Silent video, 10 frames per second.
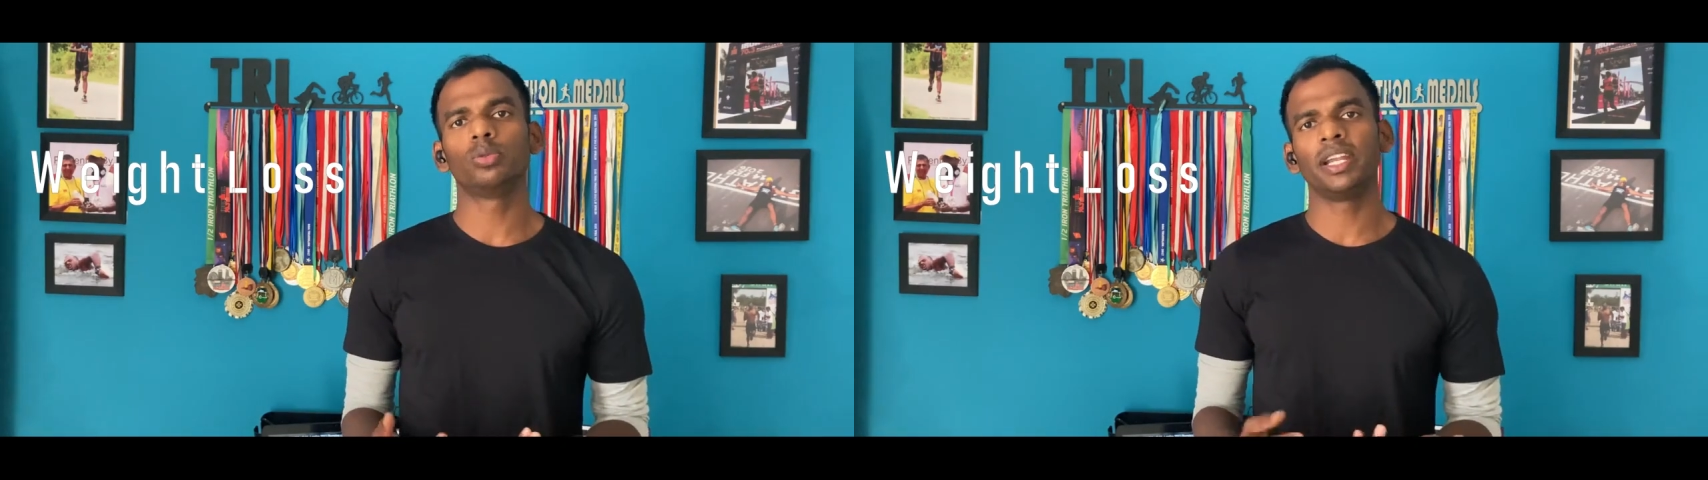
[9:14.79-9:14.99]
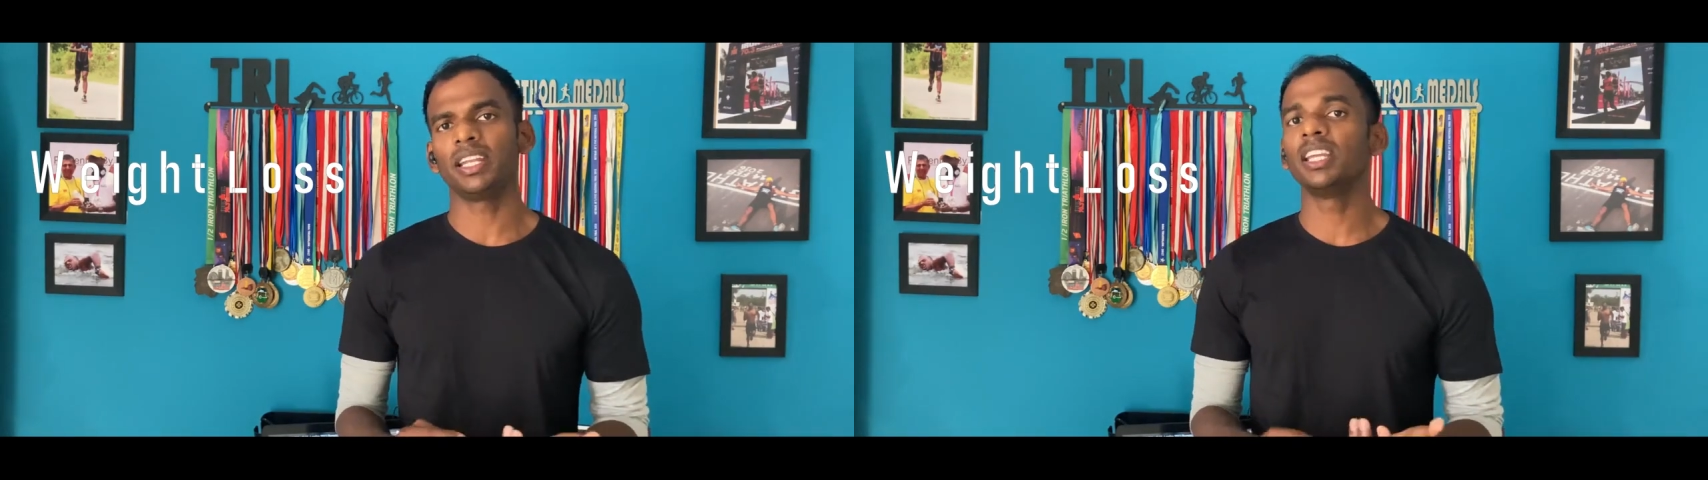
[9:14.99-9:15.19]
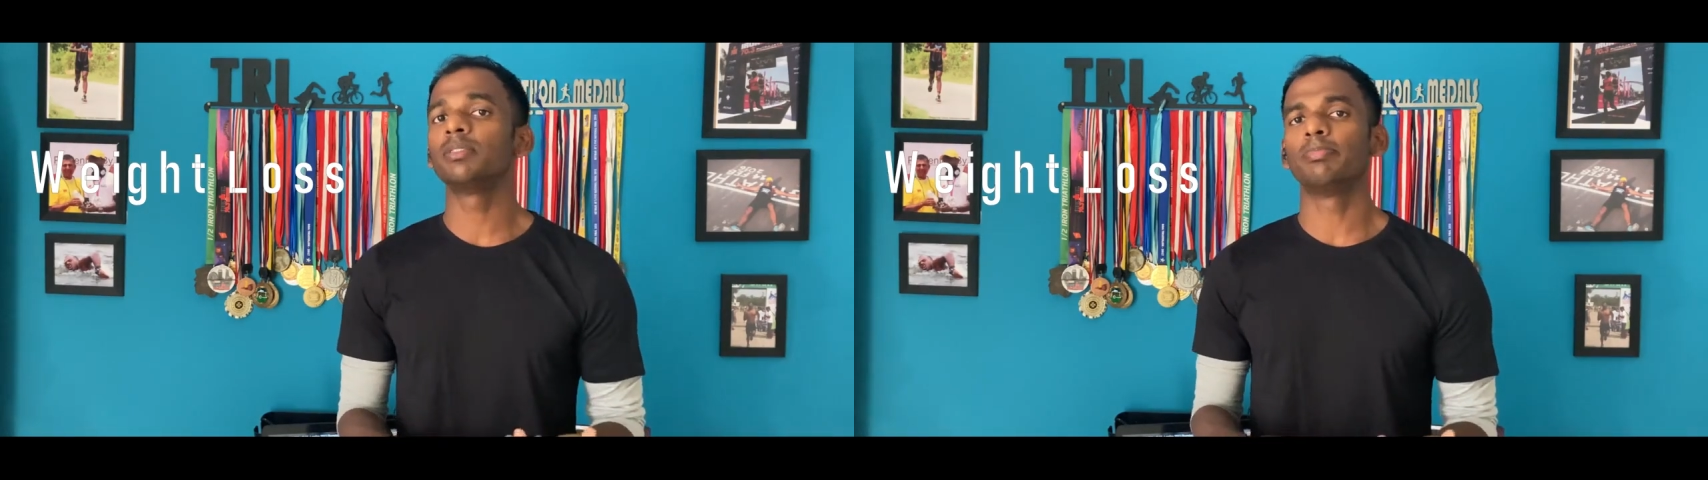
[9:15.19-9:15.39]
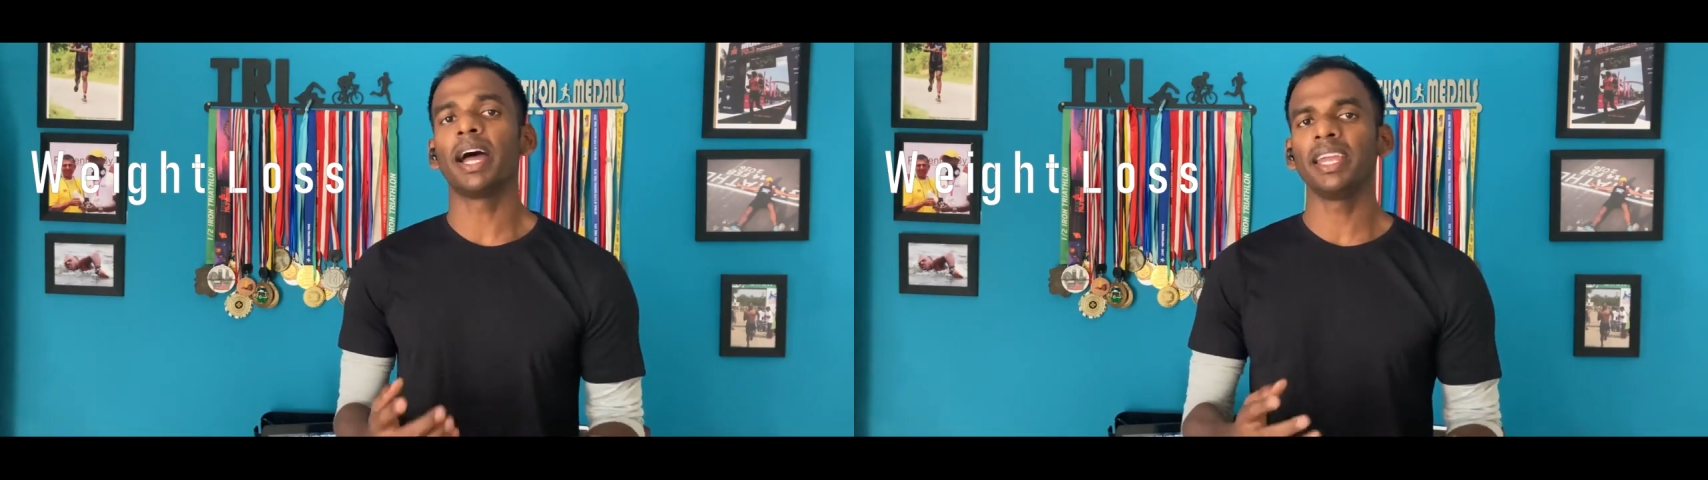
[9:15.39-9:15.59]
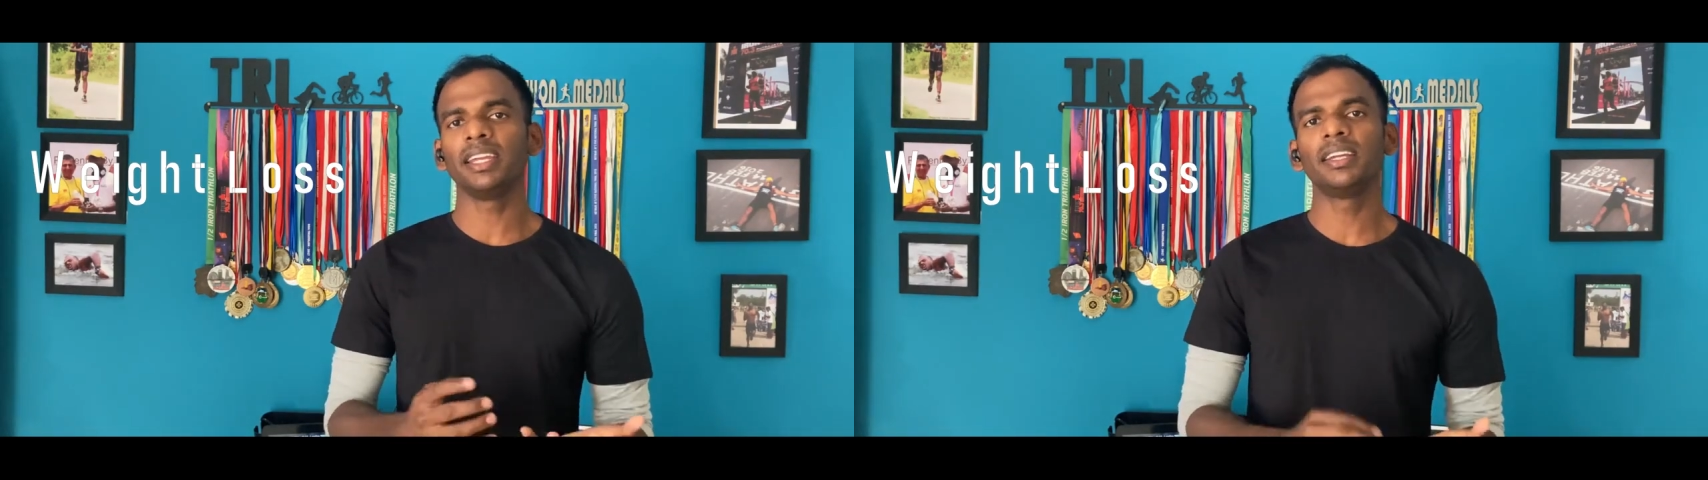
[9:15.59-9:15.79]
weight is
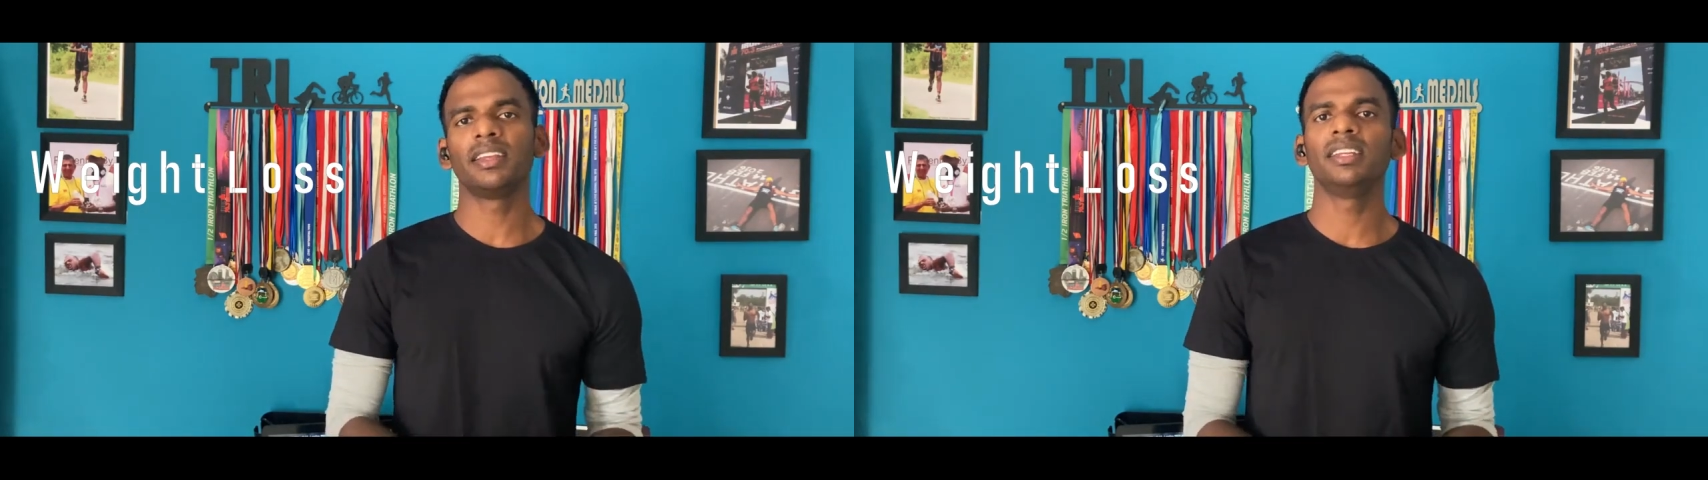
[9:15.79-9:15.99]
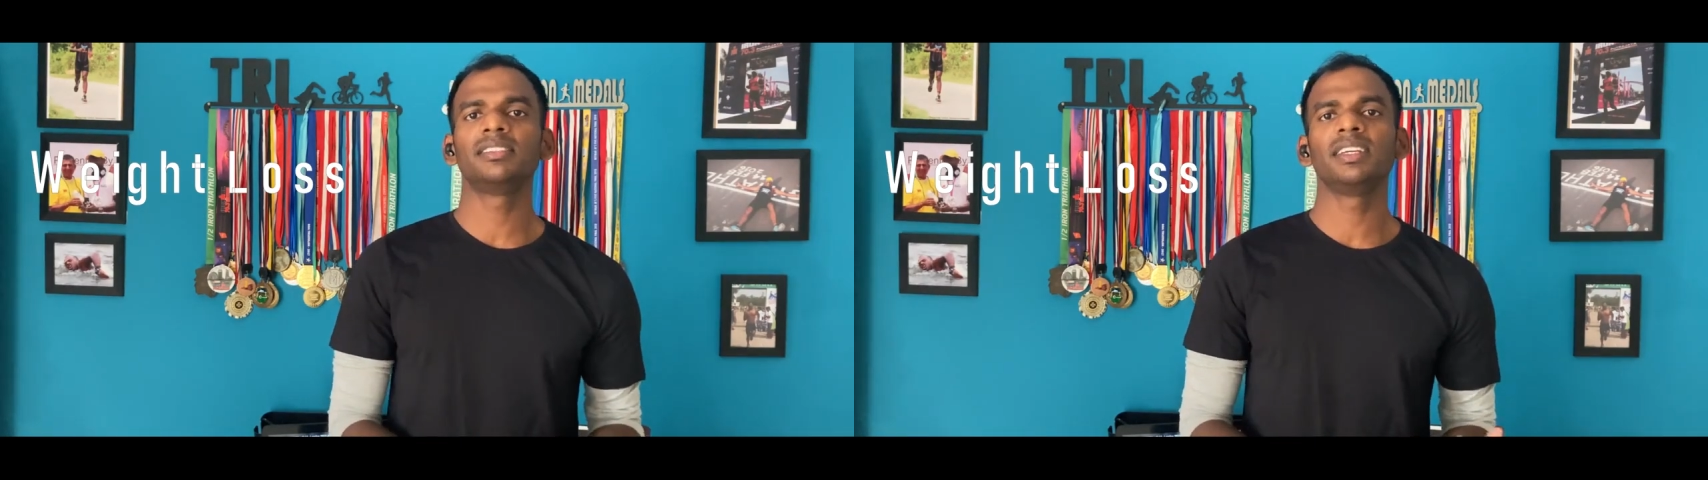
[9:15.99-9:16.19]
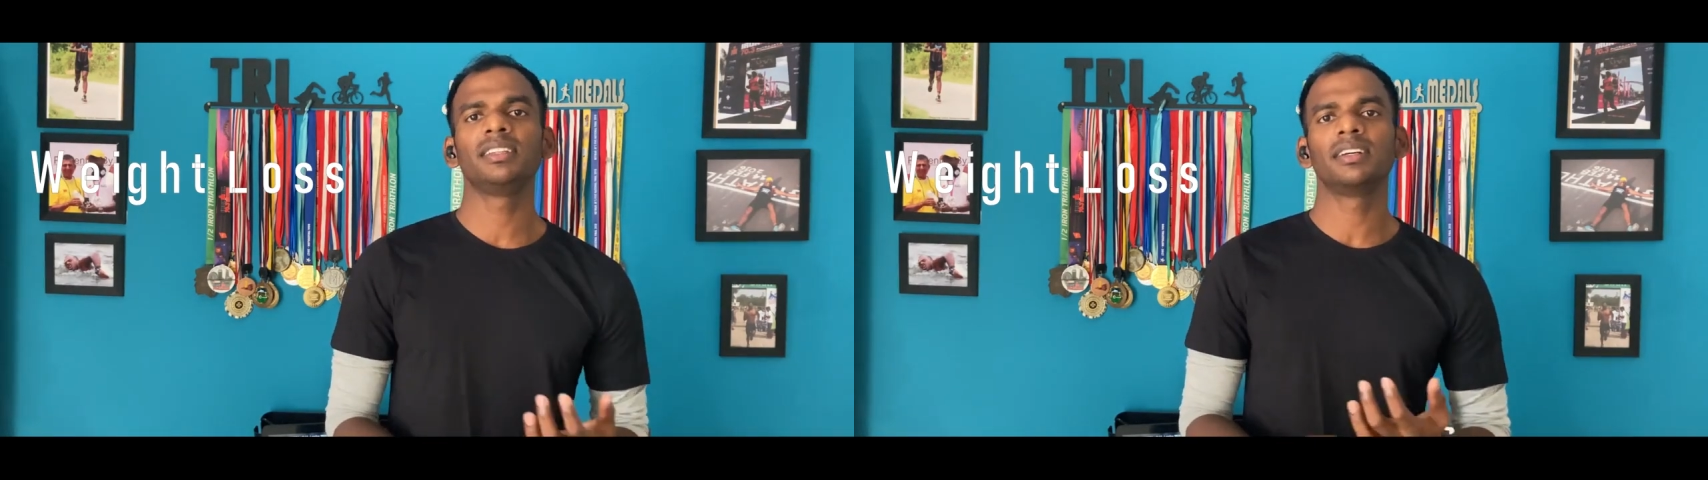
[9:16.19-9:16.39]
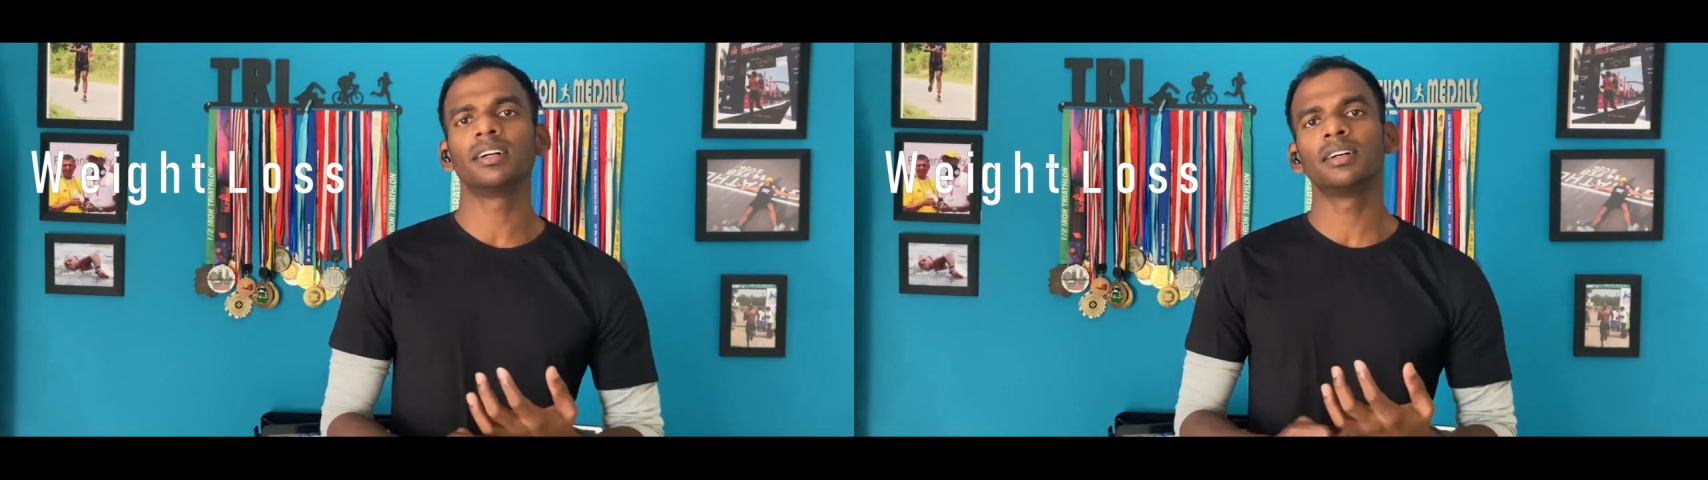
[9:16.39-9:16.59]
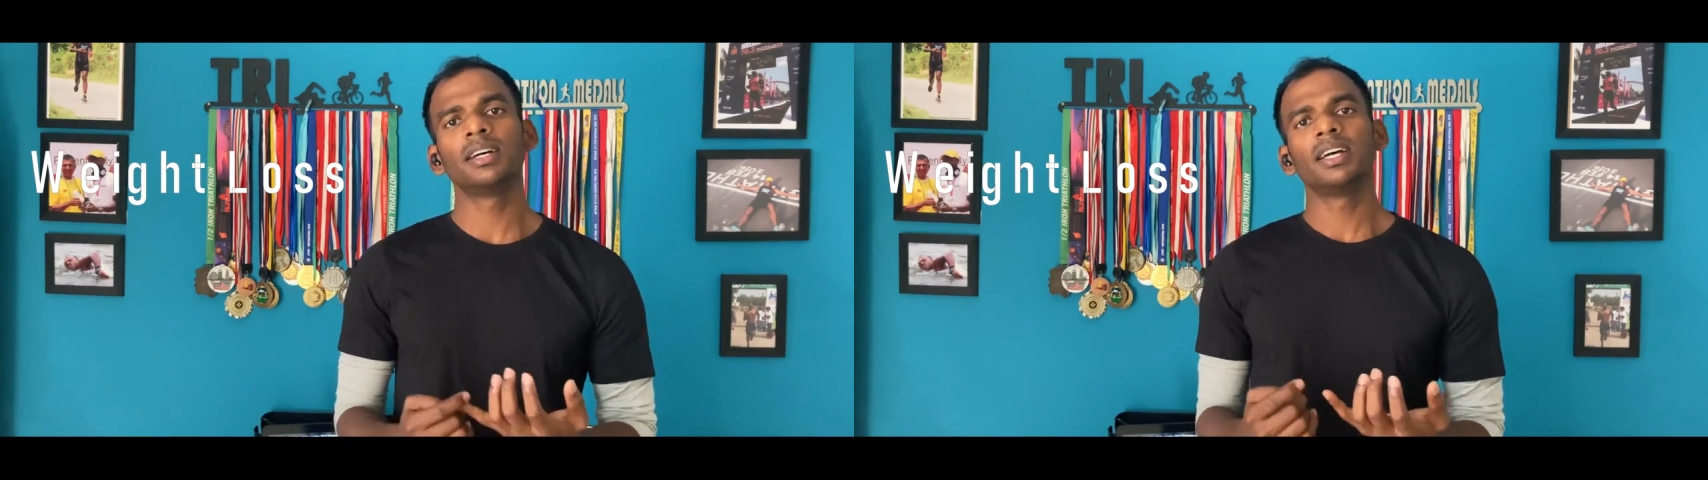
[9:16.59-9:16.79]
by increasing the